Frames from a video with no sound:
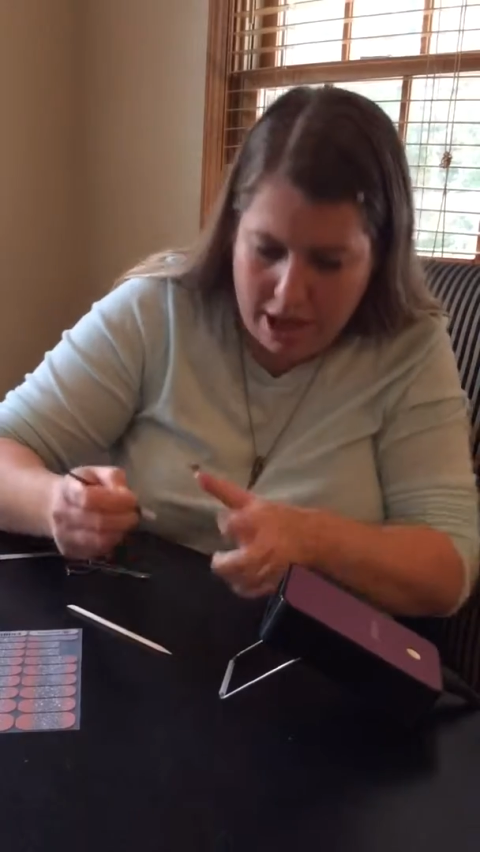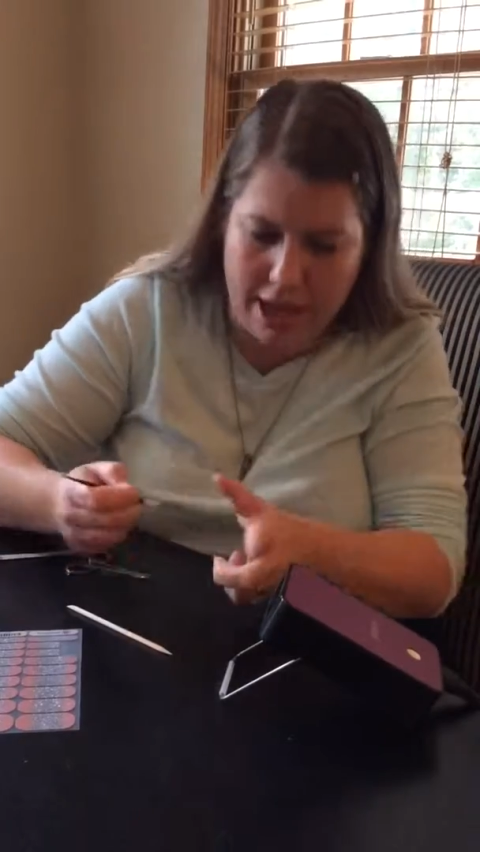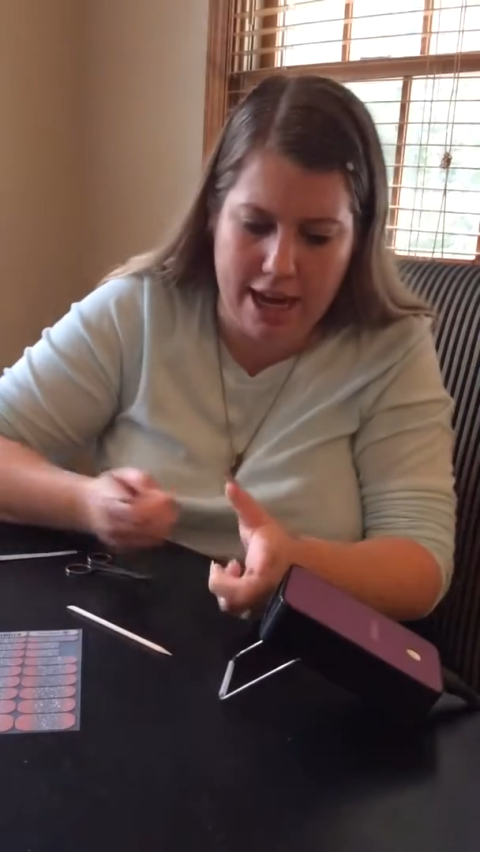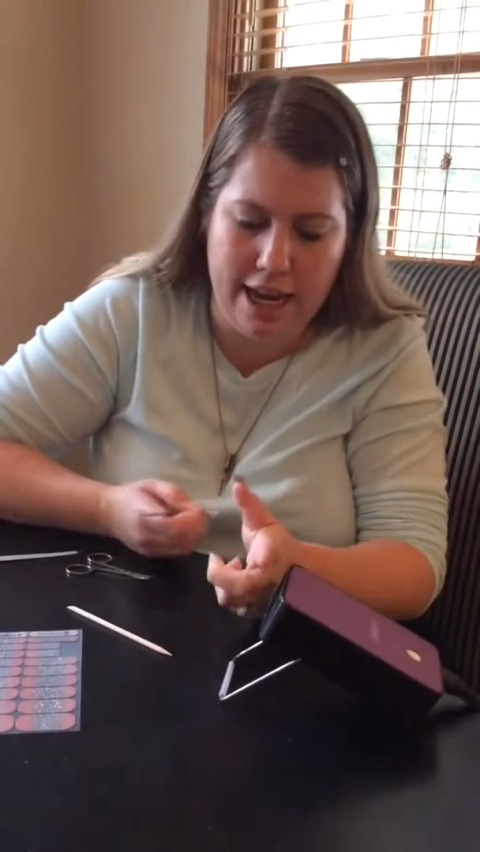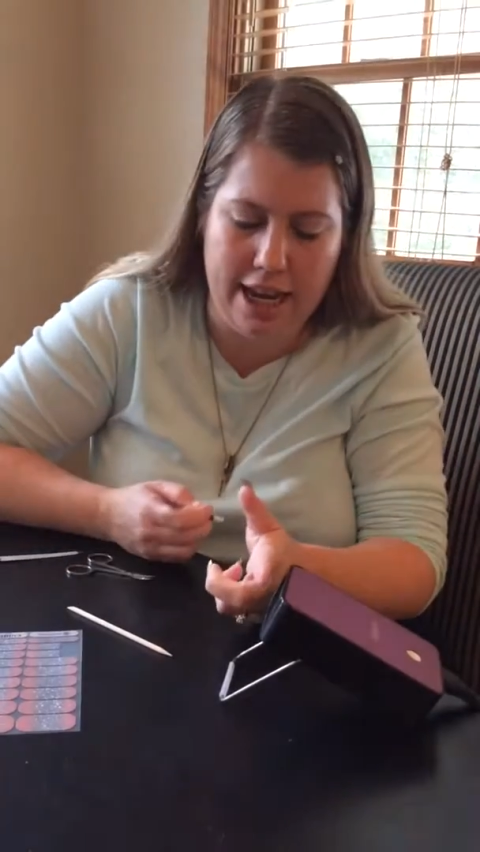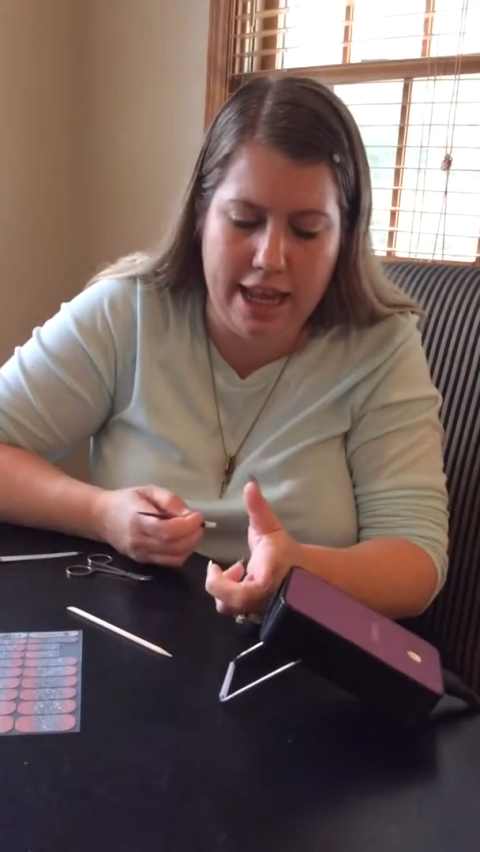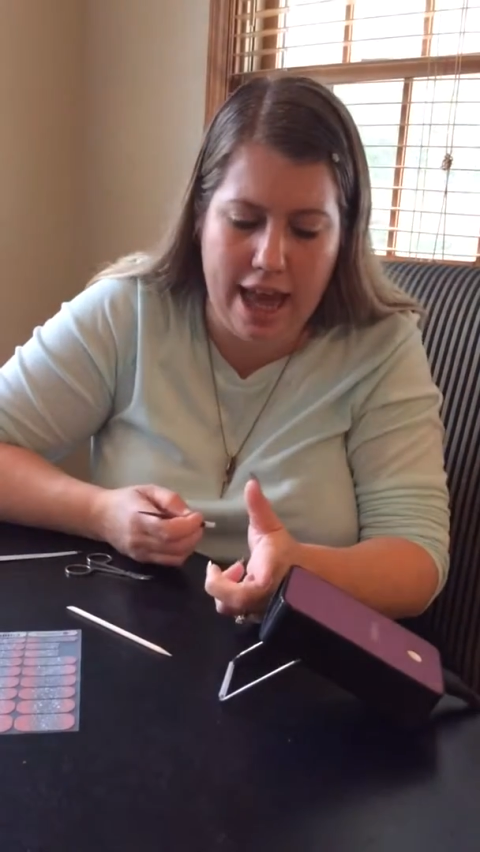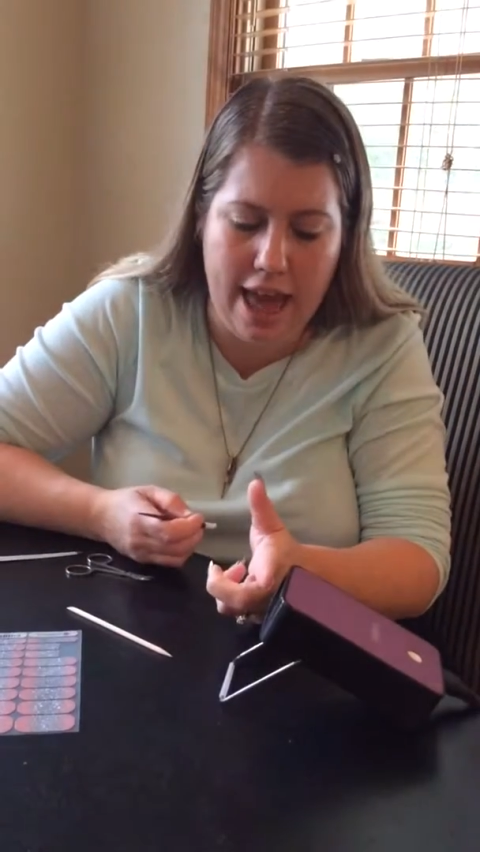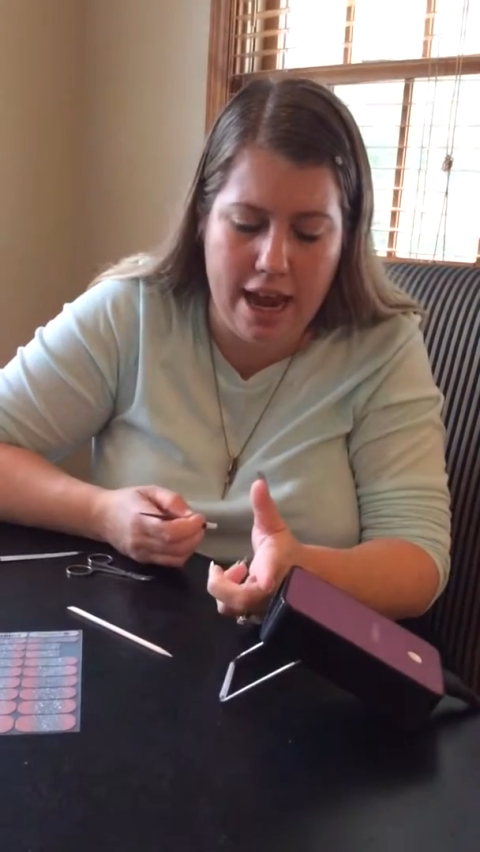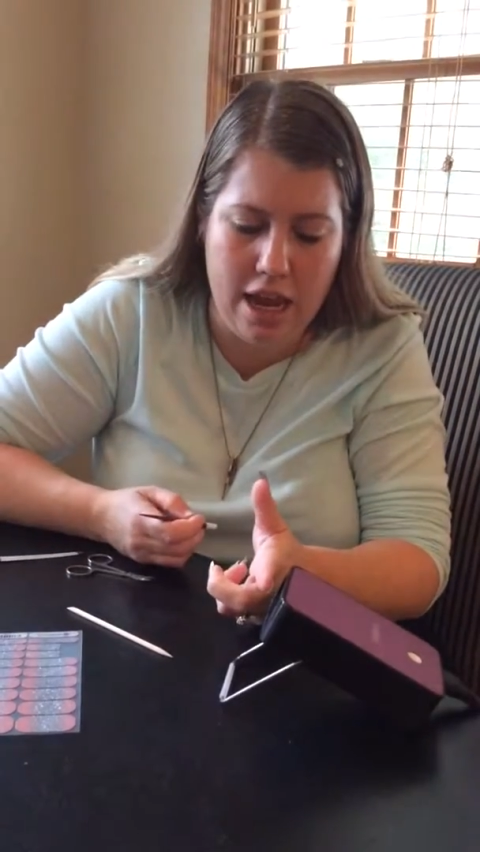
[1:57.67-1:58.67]
heat it
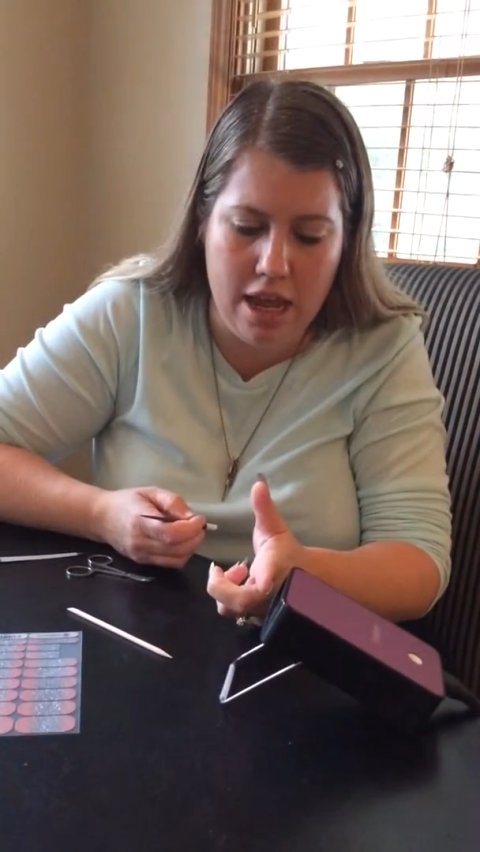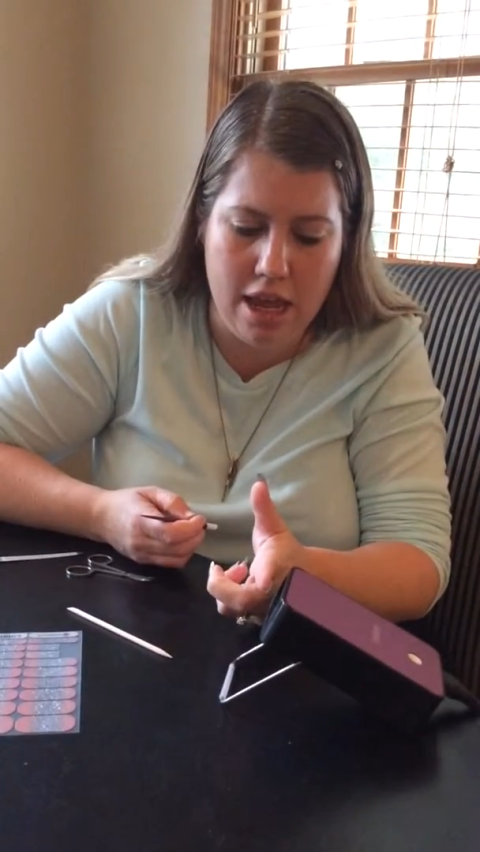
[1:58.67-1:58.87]
again.